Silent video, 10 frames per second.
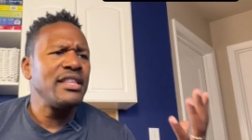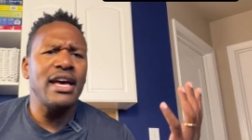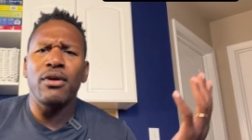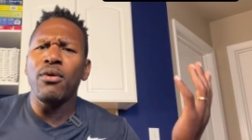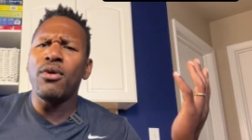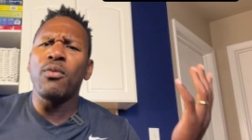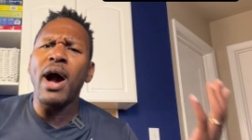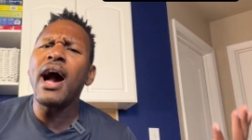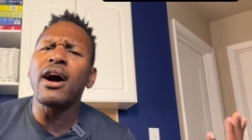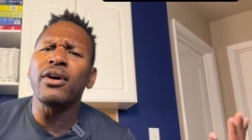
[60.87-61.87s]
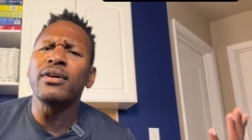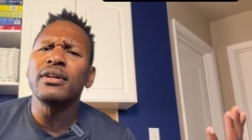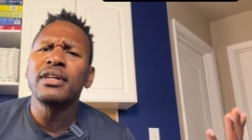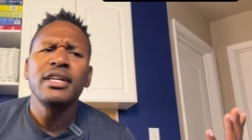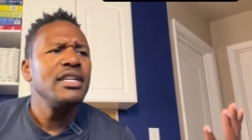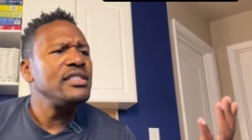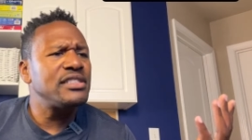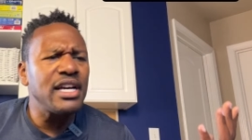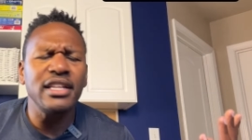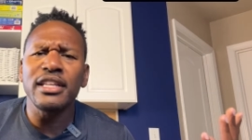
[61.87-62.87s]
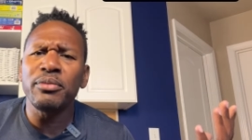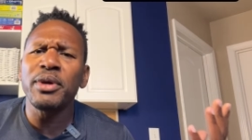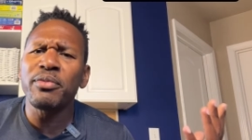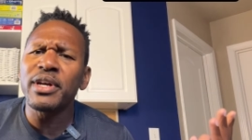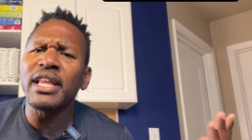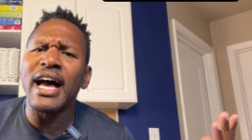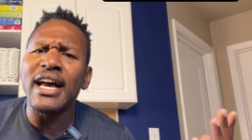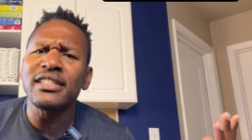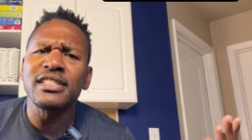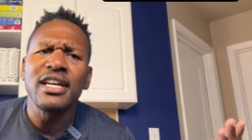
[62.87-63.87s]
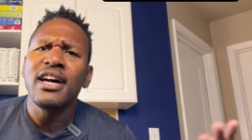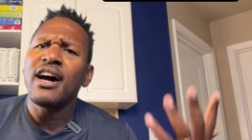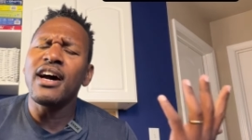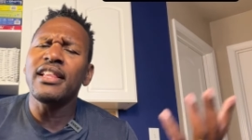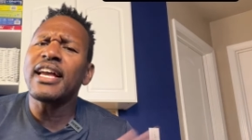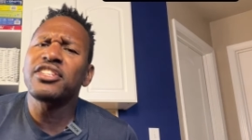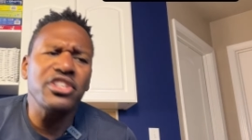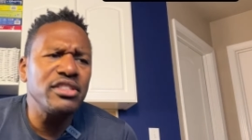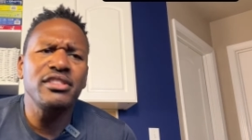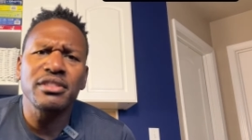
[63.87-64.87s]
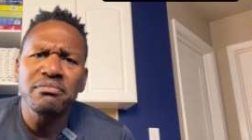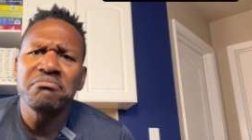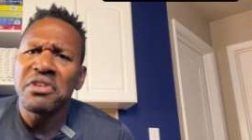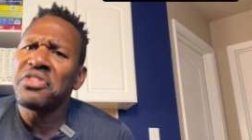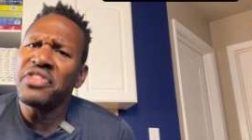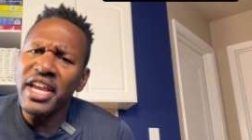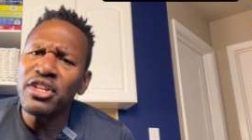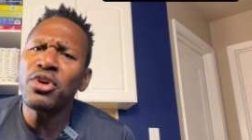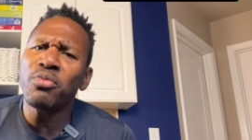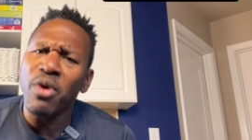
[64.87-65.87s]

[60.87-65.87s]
that, oh, wow, suddenly we realize elections, they do